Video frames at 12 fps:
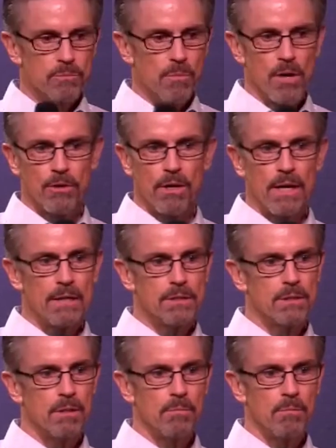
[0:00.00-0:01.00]
mother
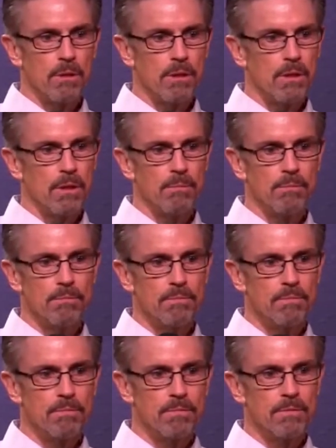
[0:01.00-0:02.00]
has
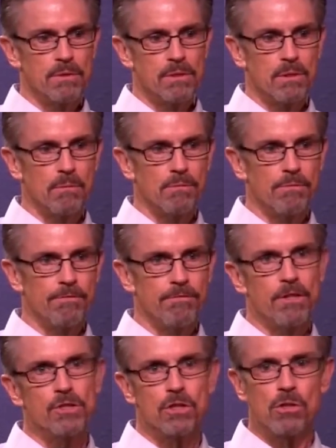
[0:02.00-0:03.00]
some
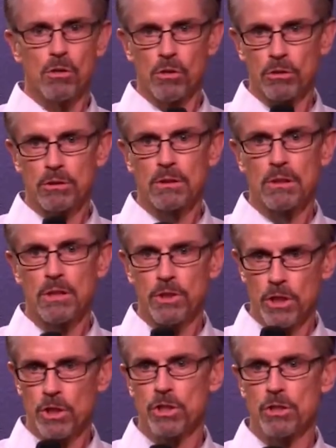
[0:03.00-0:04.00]
physical
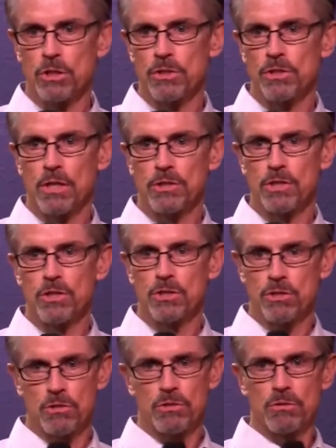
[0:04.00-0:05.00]
conditions that
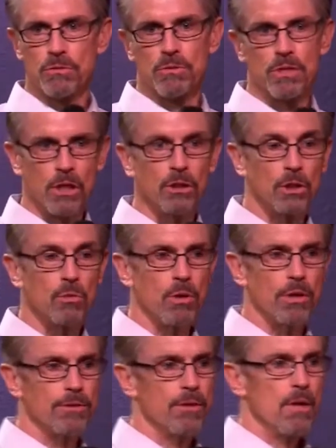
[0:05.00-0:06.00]
she's dealing
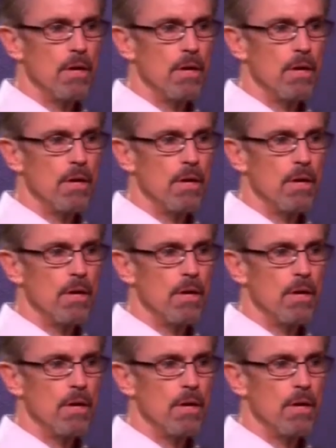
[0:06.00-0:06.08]
with.